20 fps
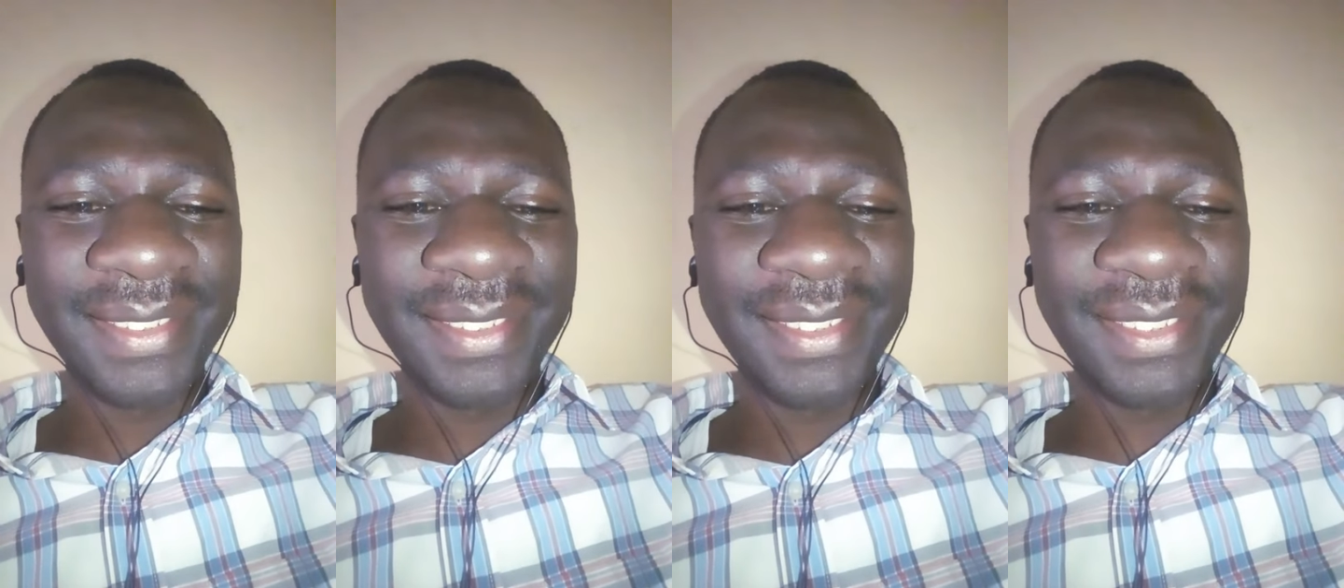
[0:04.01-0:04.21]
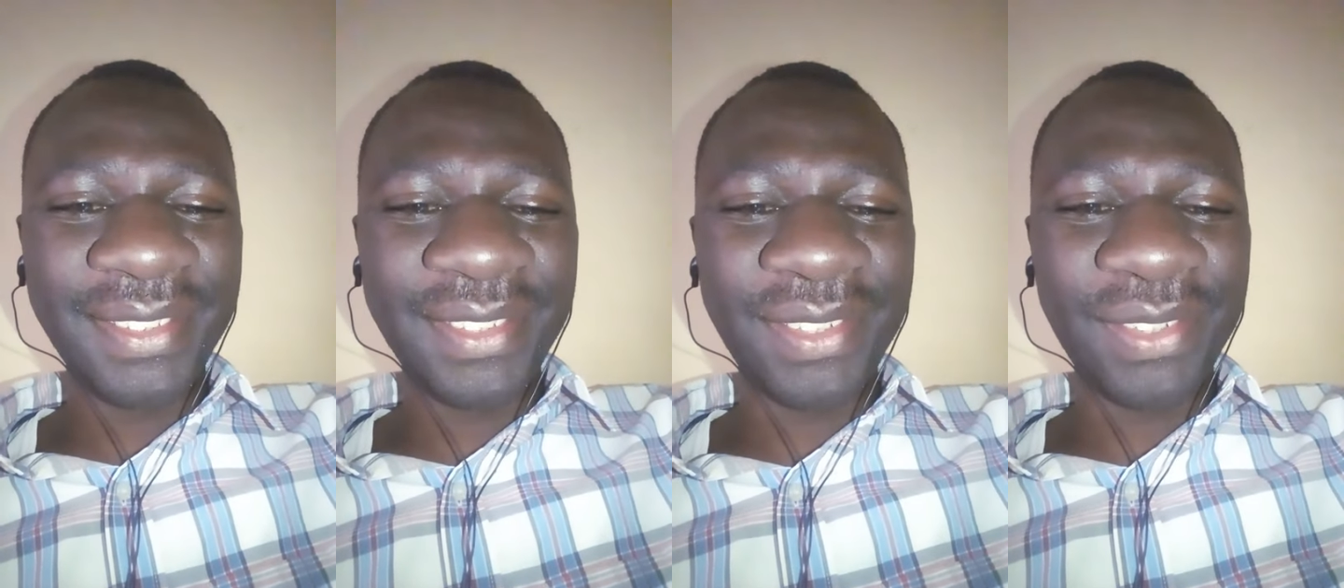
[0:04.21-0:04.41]

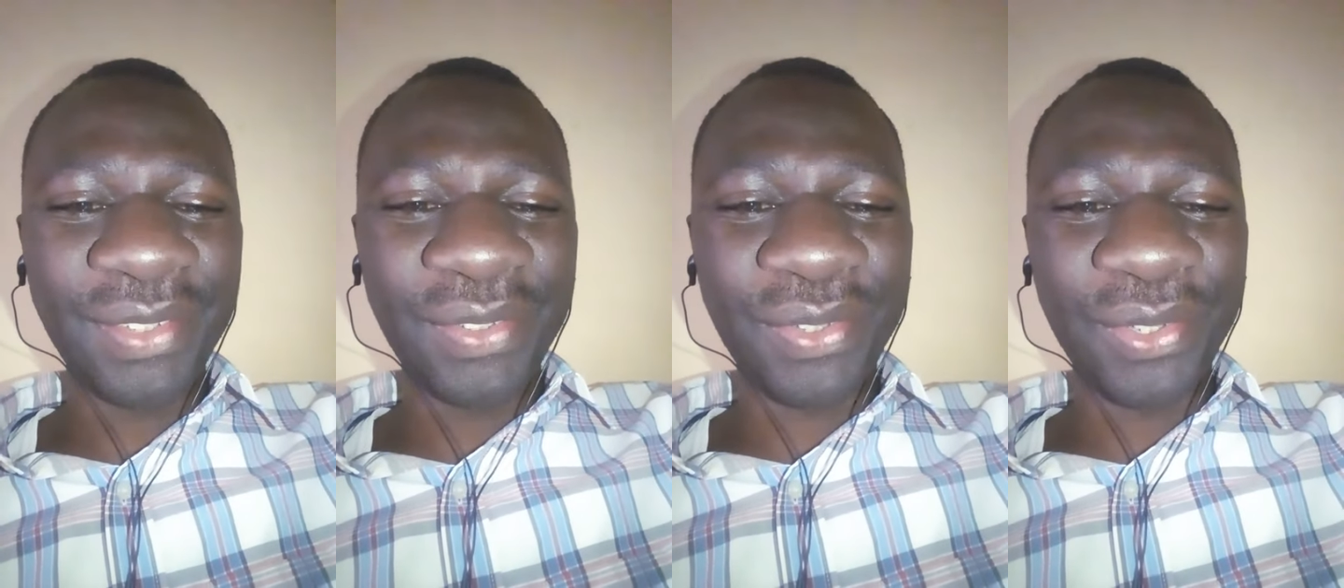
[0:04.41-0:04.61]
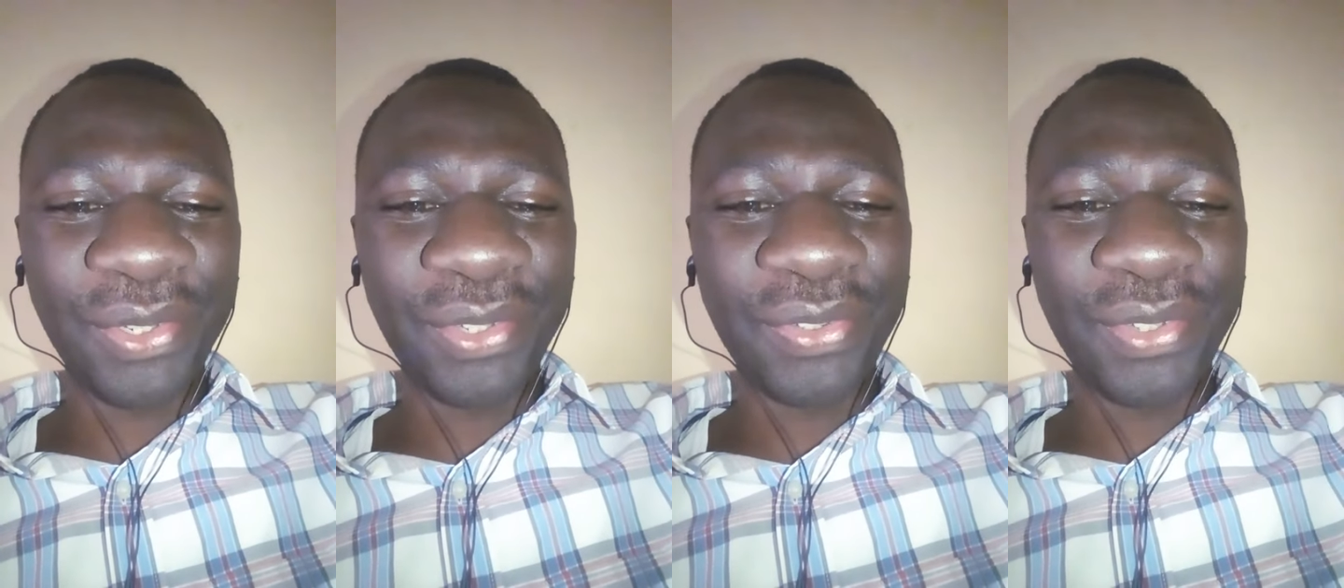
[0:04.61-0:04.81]

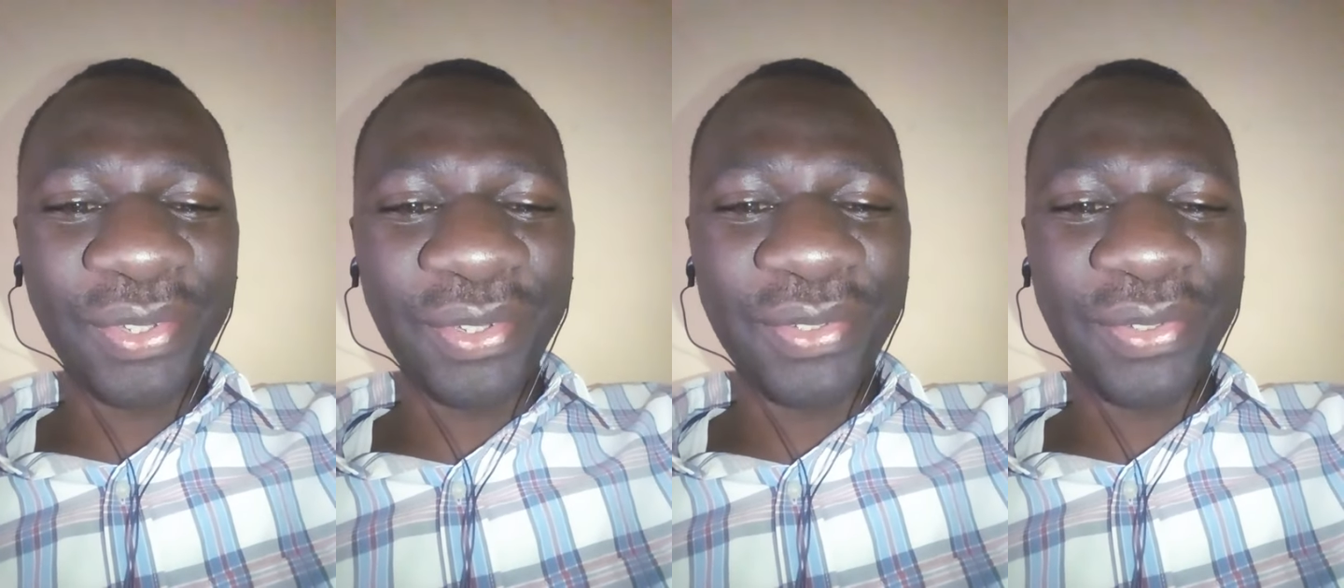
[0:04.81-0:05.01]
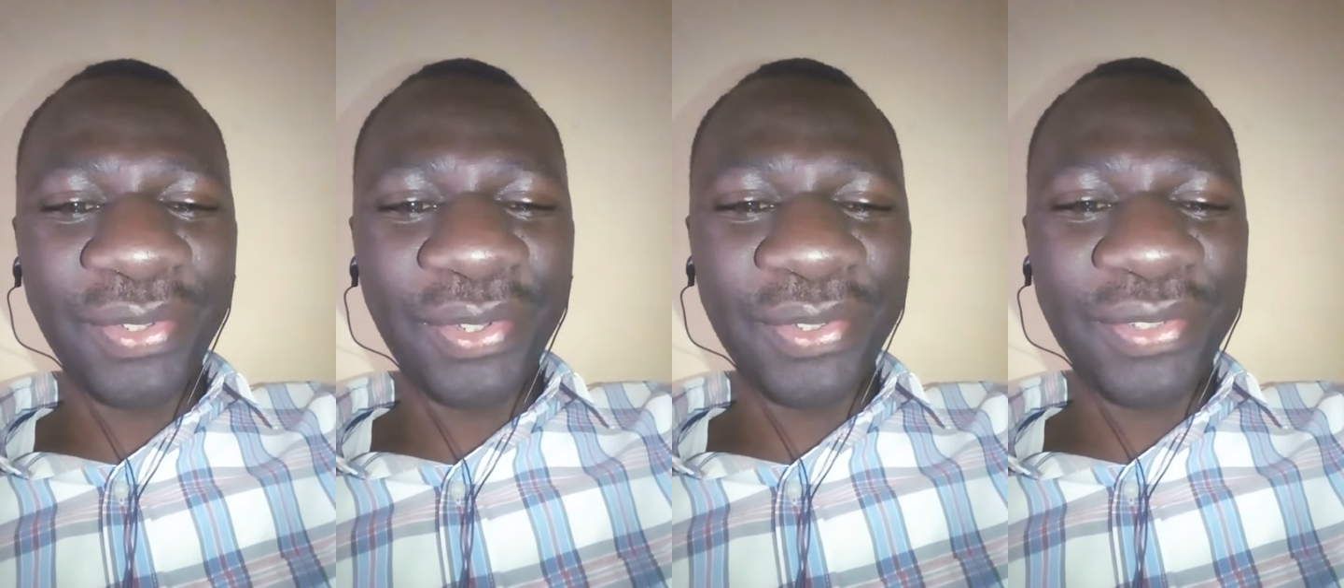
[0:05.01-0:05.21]

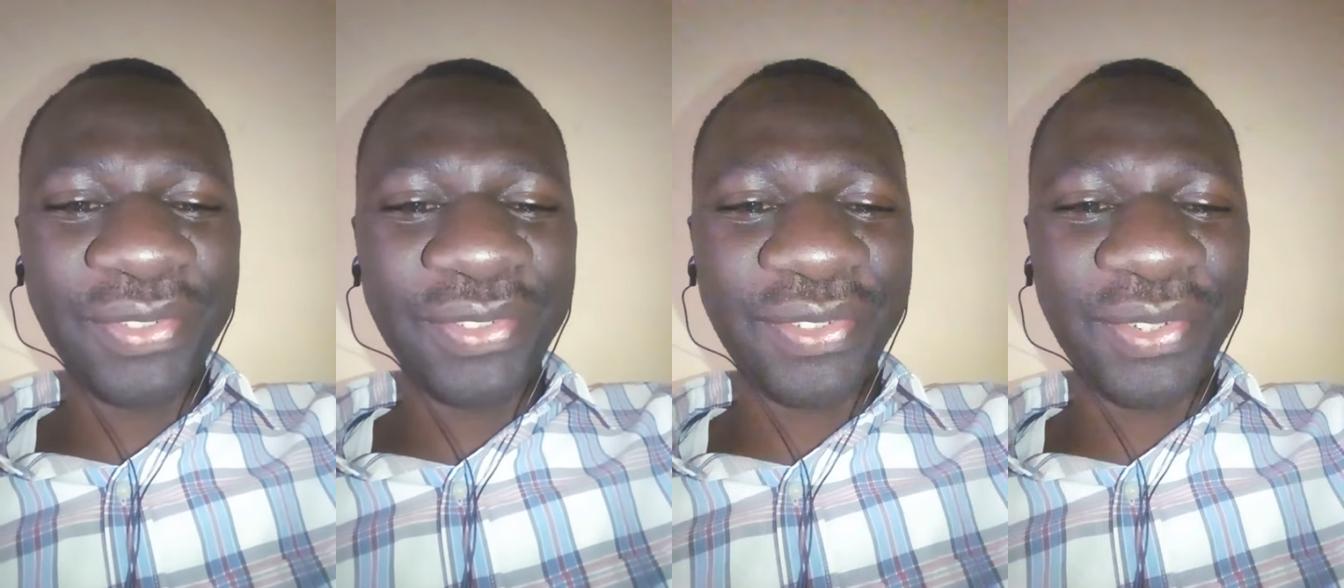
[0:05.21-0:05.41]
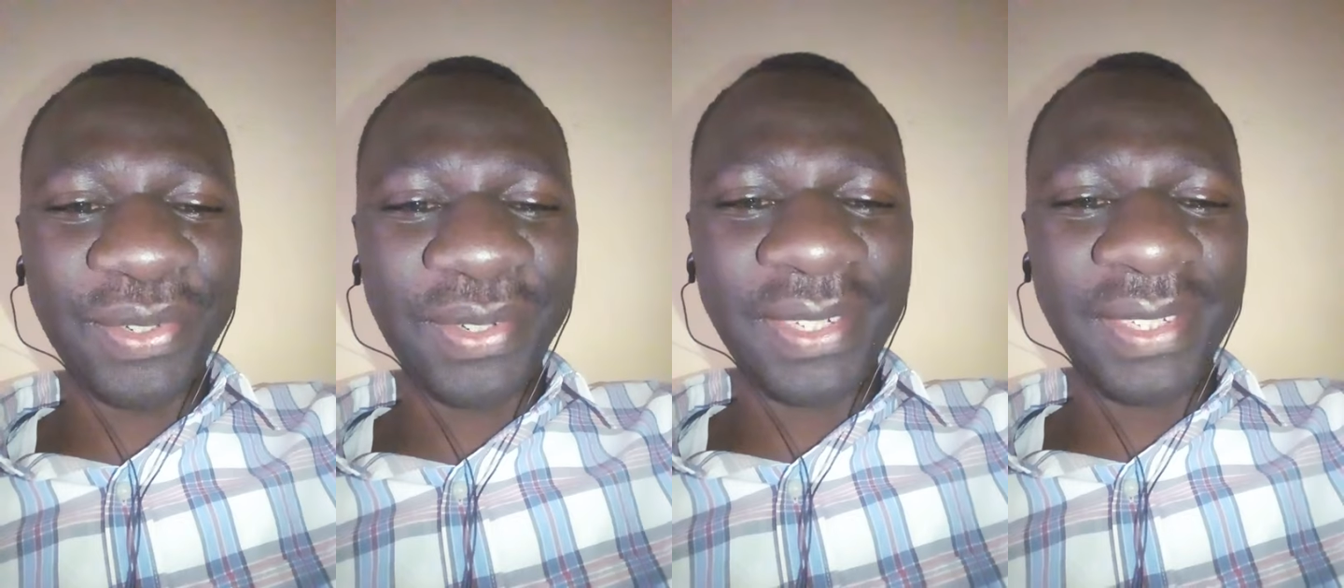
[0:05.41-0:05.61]
those
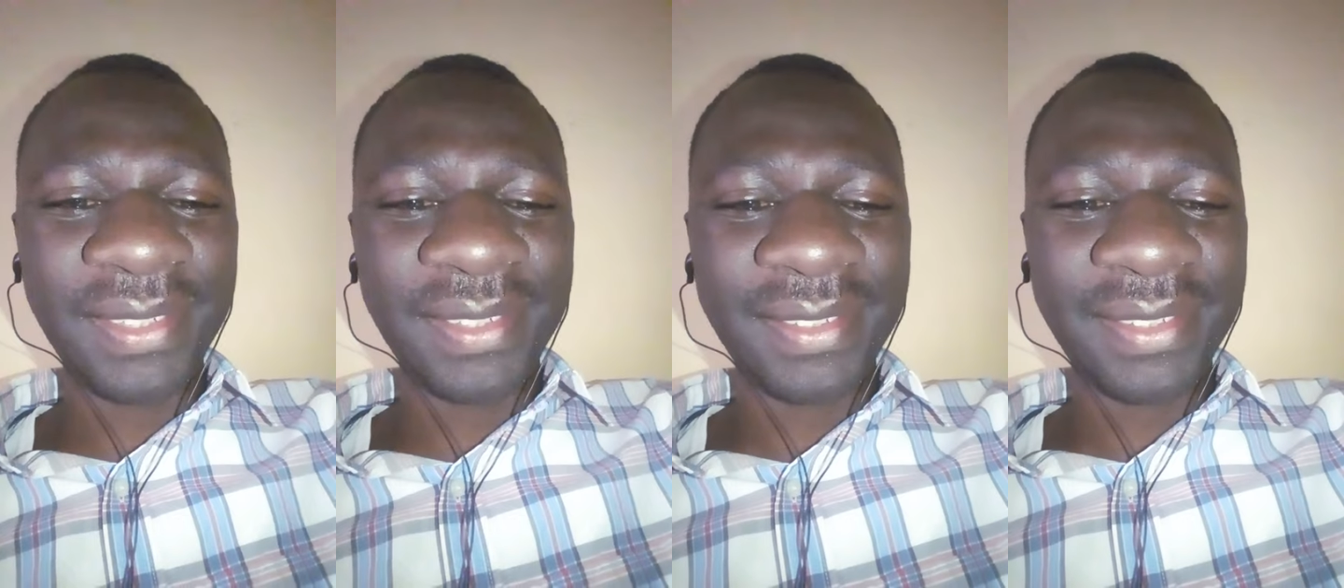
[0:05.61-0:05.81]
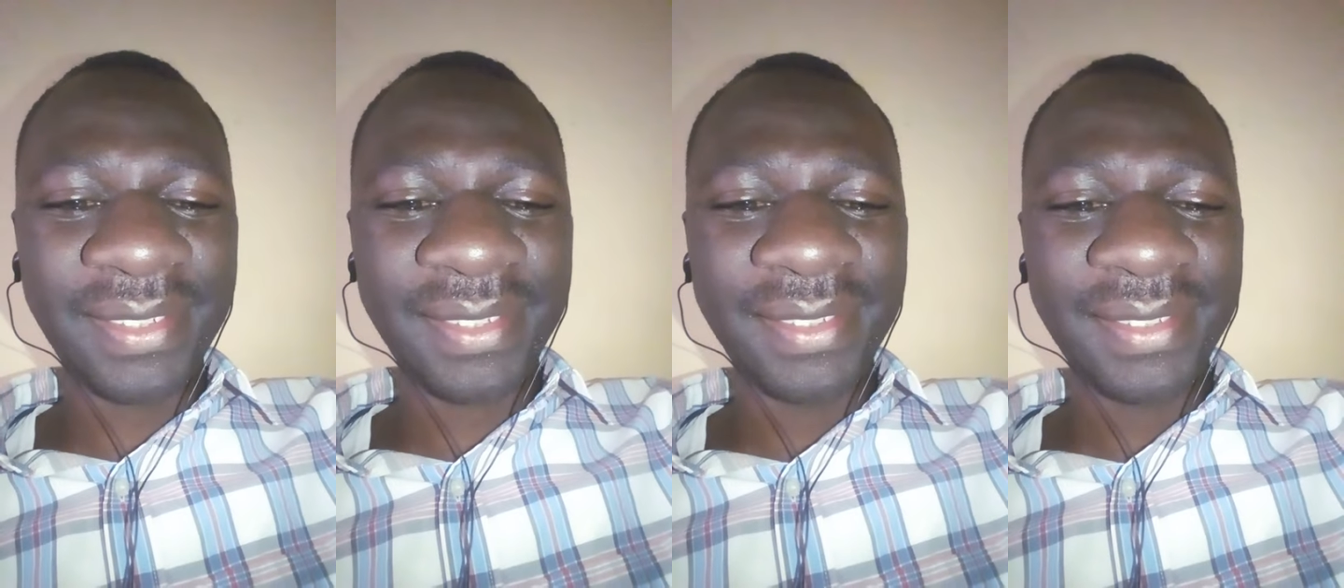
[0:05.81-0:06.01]

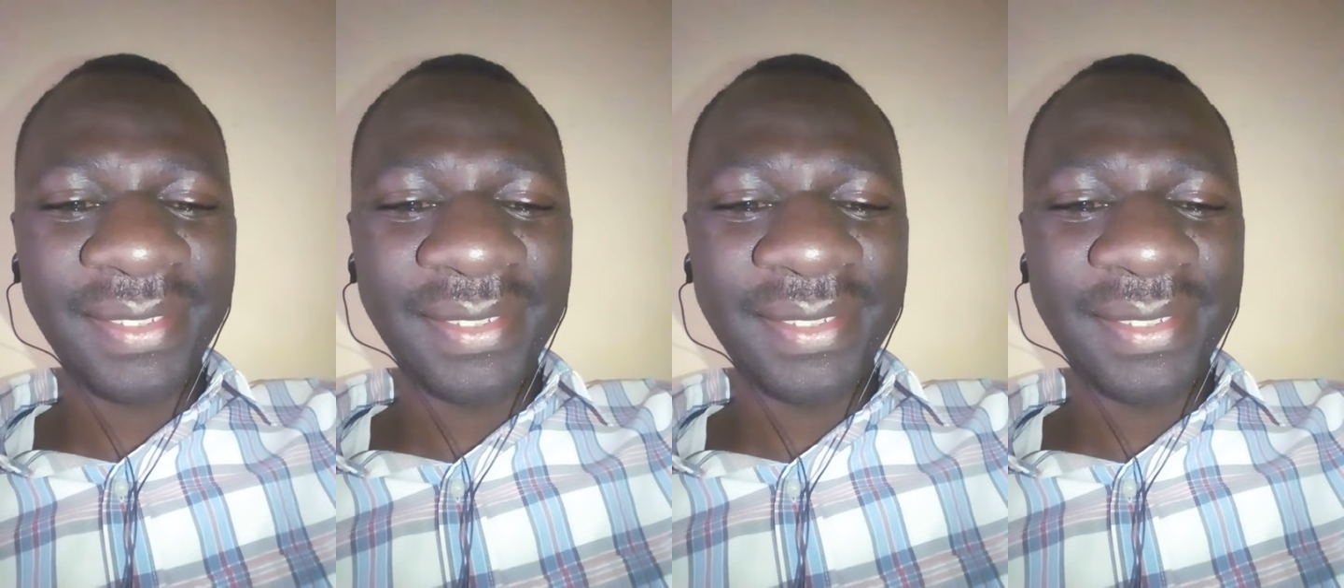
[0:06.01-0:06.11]
stories,